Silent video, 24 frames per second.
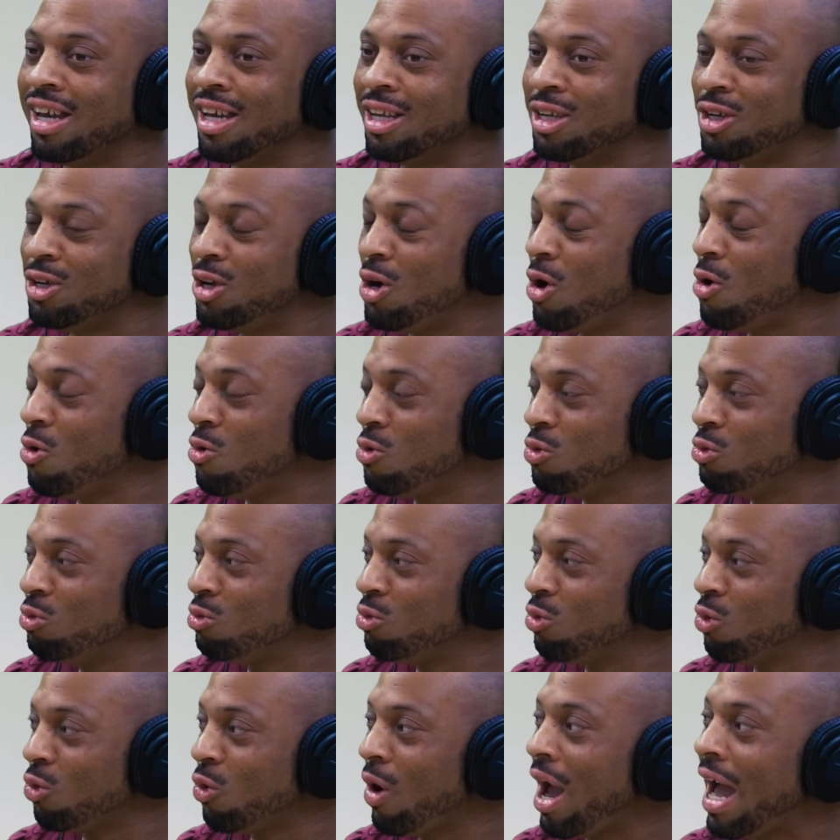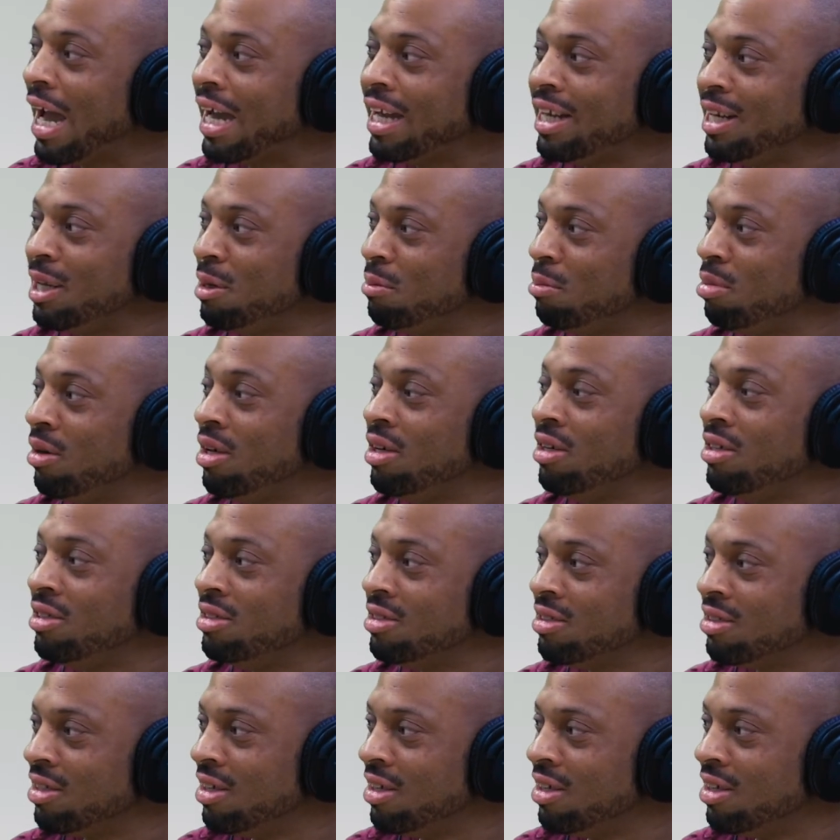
in your raggedy piece.